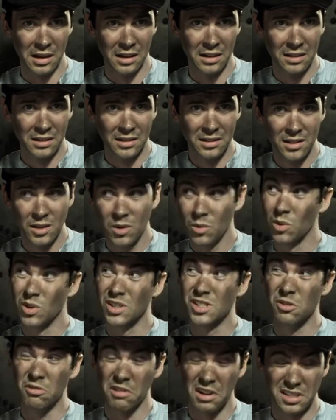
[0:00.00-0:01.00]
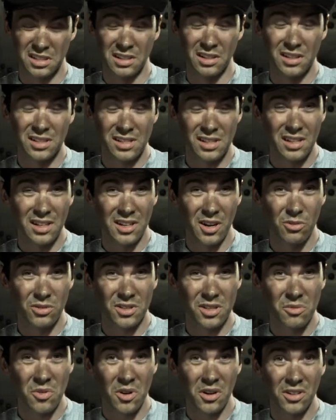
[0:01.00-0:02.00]
Whereas the rest of the city
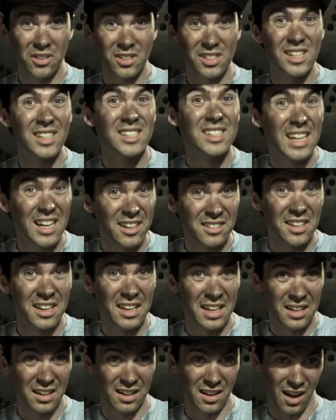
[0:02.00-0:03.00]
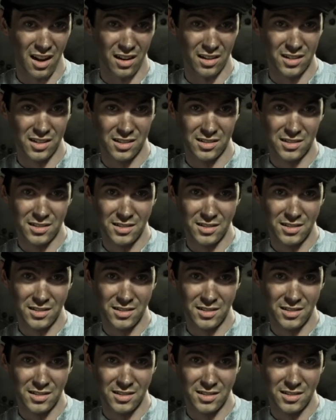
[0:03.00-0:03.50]
council workers, they start at eight o'clock.